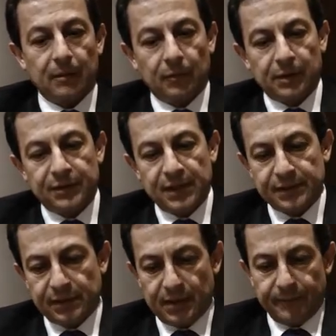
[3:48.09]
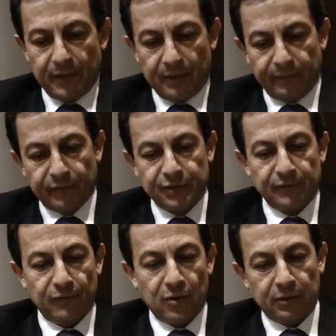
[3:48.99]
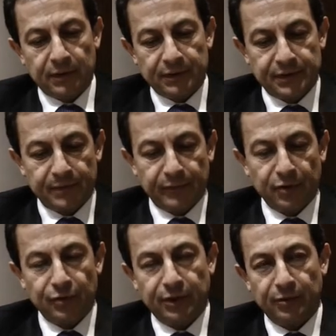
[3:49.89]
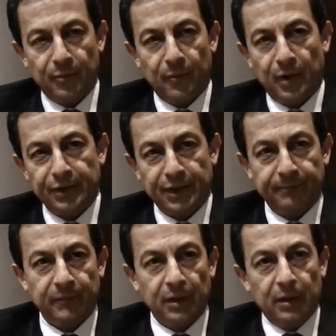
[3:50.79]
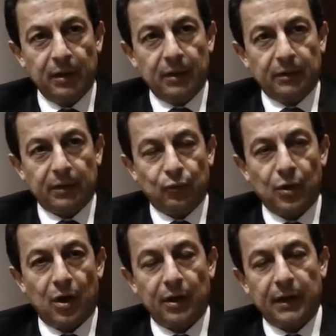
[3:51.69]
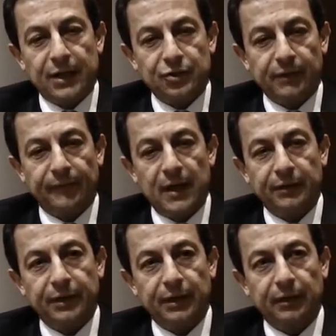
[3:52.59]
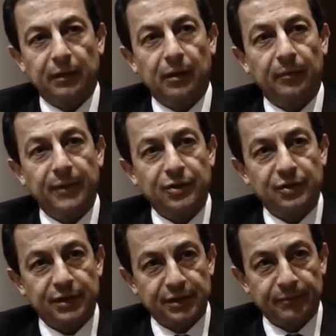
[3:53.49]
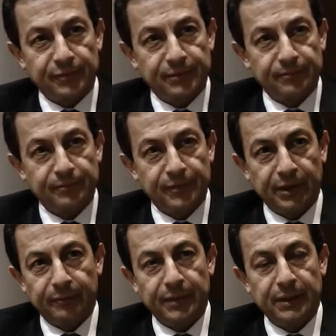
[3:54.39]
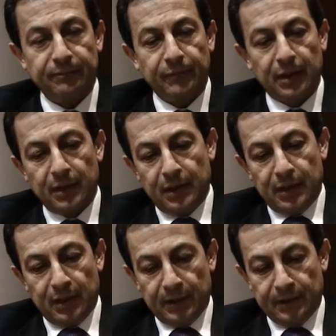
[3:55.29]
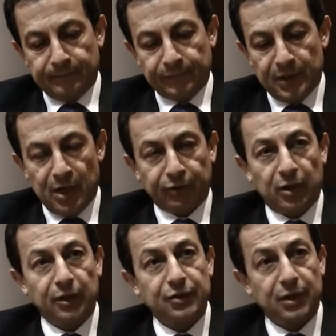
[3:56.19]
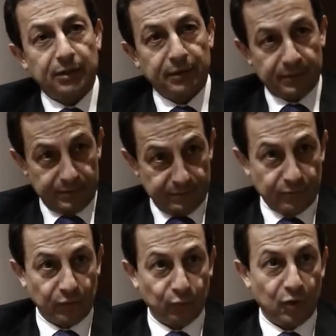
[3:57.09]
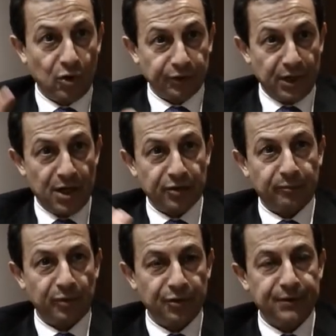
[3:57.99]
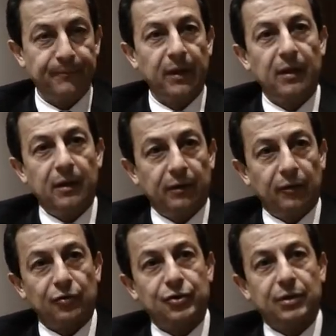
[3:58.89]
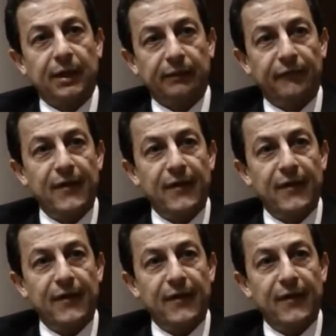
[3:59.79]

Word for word: Well, CIASTA, uh, first of all, is something unique to Bombardier. That we are actually validating our major systems, Maybe um, the hydraulics on what we call the Iron Bird. Those get